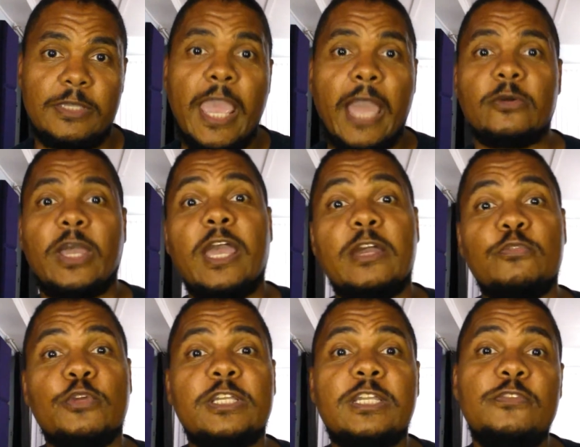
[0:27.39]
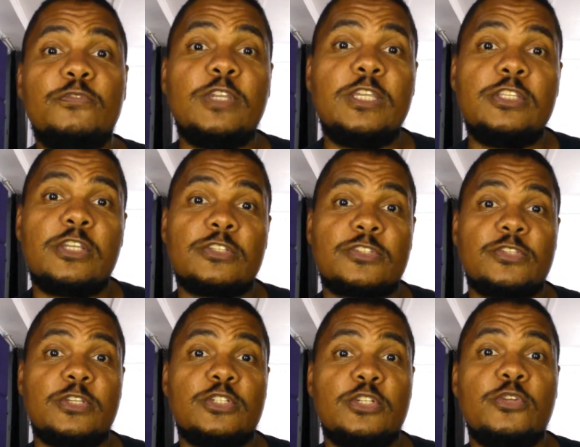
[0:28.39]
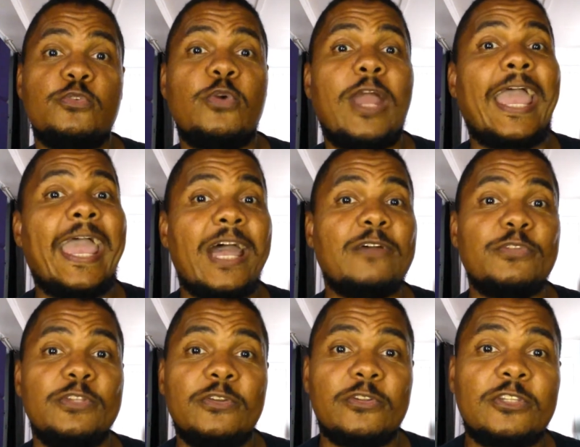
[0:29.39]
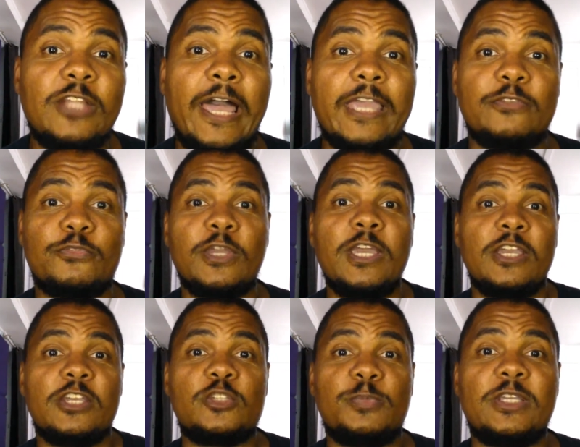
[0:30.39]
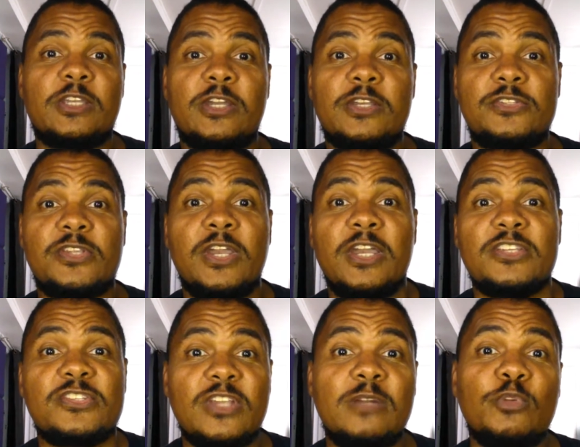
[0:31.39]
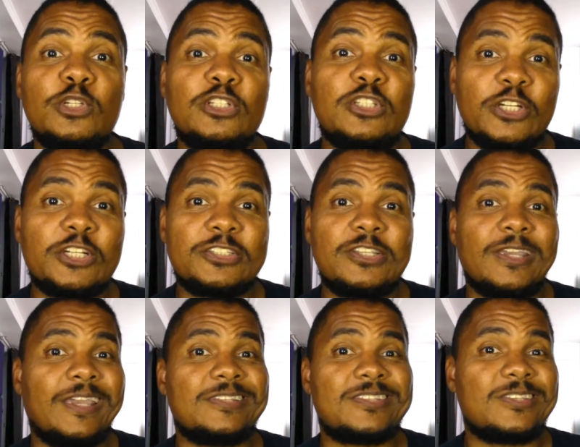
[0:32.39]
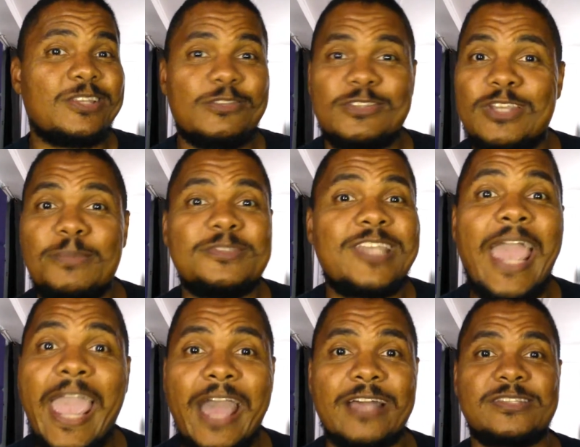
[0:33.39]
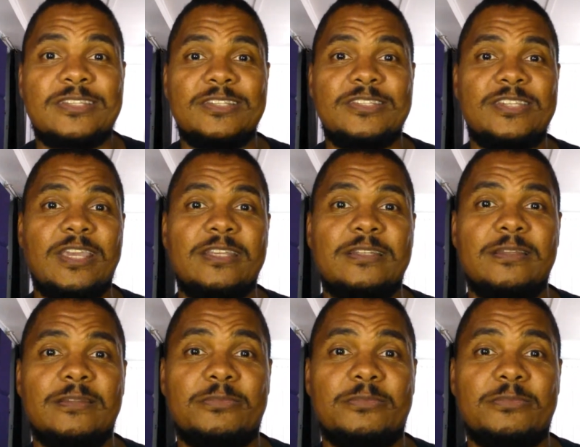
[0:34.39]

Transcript: how every convenience that you have in your life is because someone looked at some task and said,